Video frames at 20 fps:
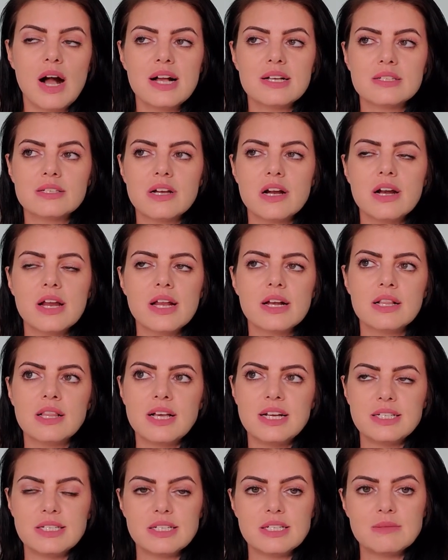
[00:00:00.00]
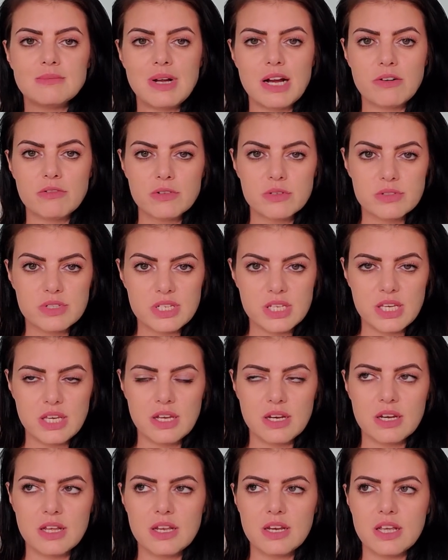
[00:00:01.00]
I start analyzing my
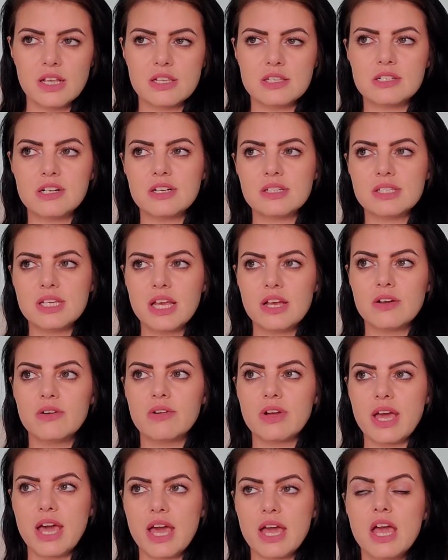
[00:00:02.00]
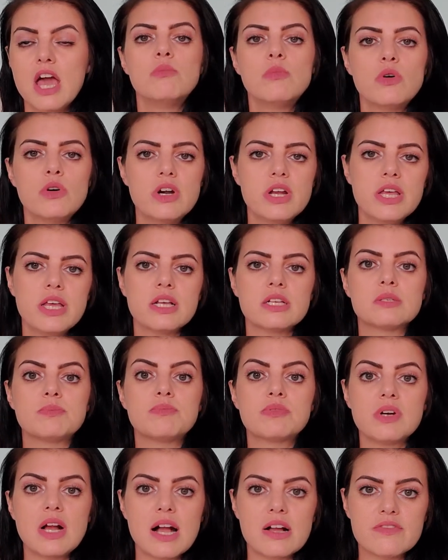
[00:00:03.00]
routine and I start saying, okay, mornings,
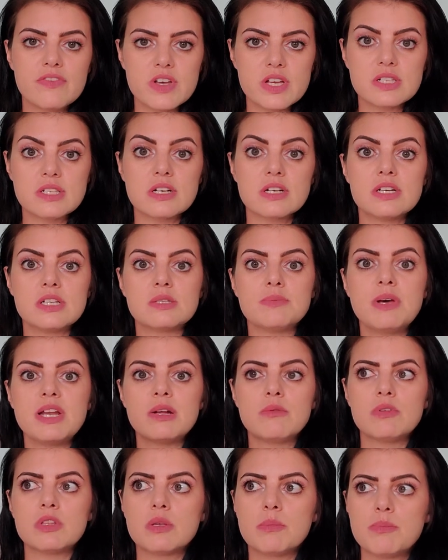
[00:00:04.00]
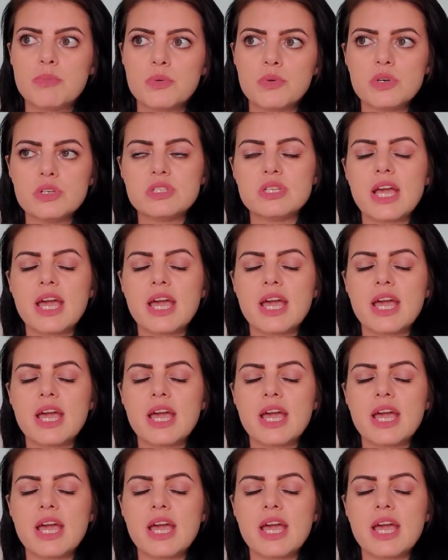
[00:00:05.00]
breakfast, I'm going to spend it with the birds.